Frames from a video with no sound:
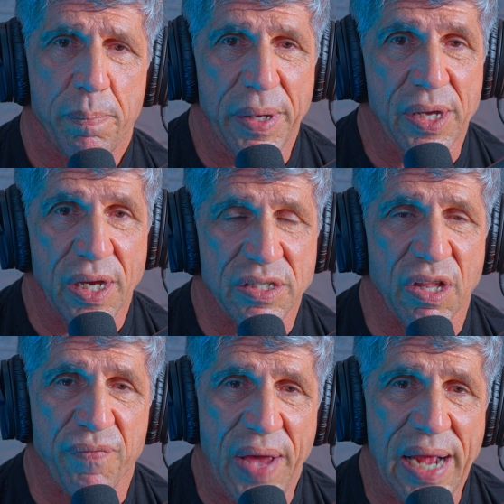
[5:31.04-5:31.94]
because of
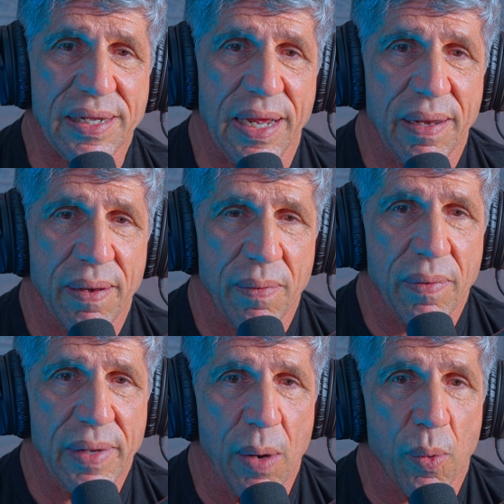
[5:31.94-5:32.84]
the fact that
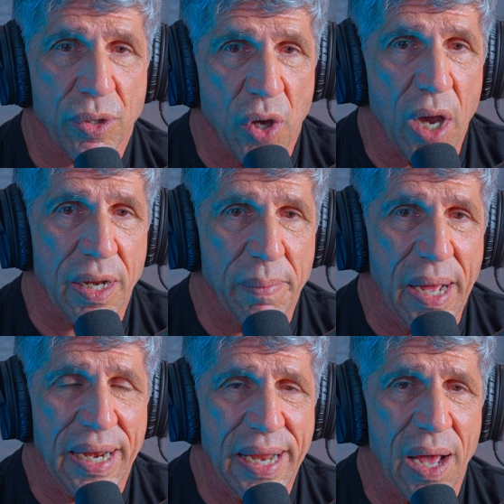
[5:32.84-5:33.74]
we're talking
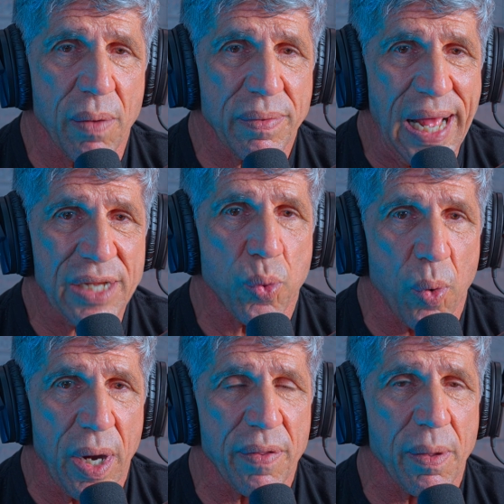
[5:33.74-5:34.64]
about it now. That's
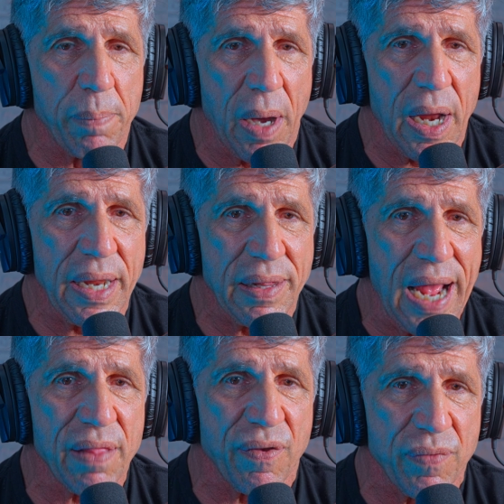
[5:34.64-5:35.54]
where the body,
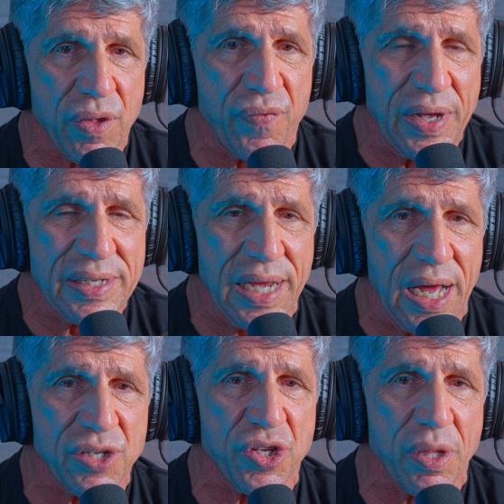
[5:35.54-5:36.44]
now the
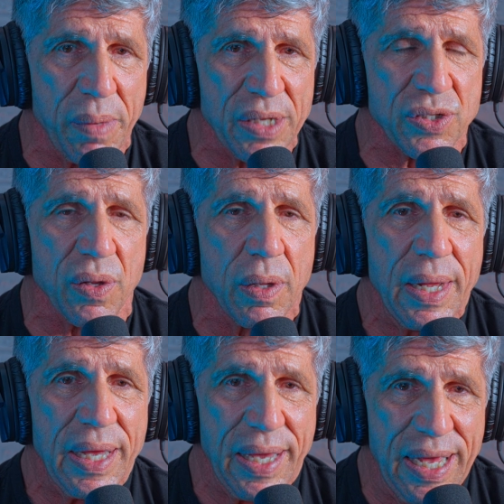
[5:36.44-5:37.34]
physiology, the muscle
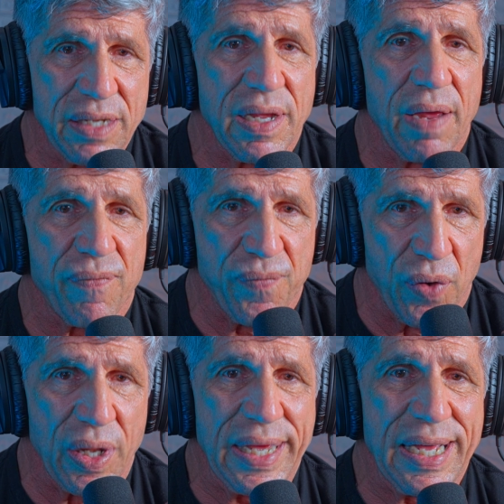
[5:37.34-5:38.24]
is
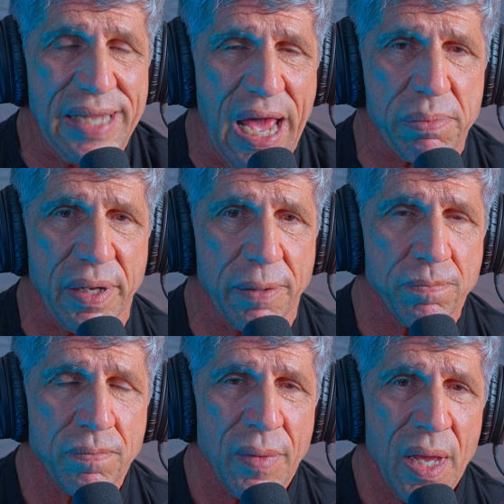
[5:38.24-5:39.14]
fully adapting.
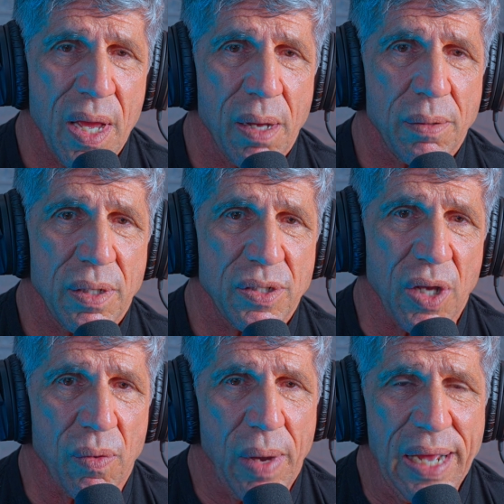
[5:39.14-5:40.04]

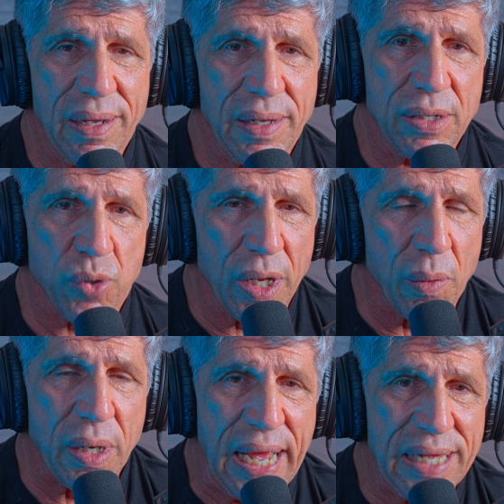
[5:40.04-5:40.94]
So
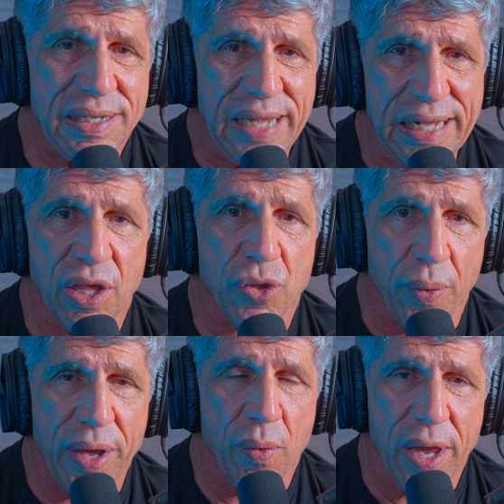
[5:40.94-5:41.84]
21 days is at the
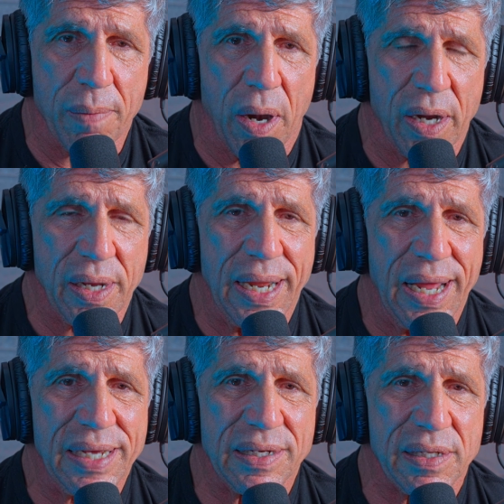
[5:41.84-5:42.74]
3-week mark. And
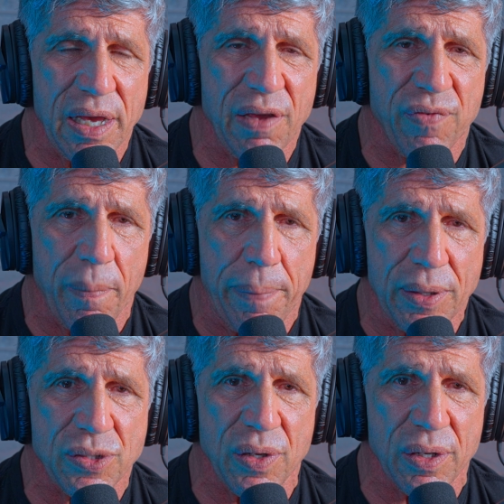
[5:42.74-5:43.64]
I can tell you from
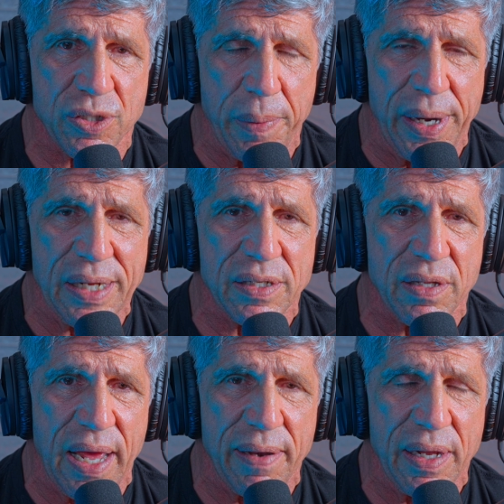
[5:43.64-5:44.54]
personal experience
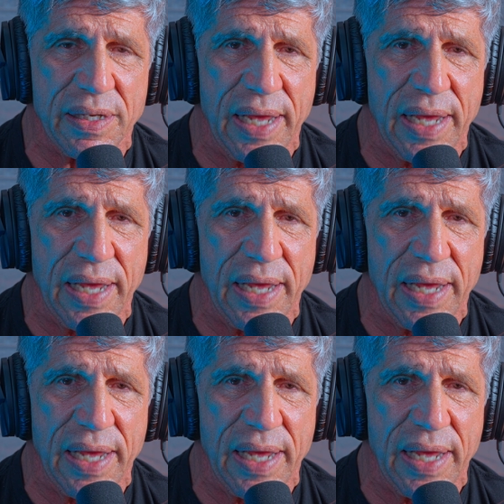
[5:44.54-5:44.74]
that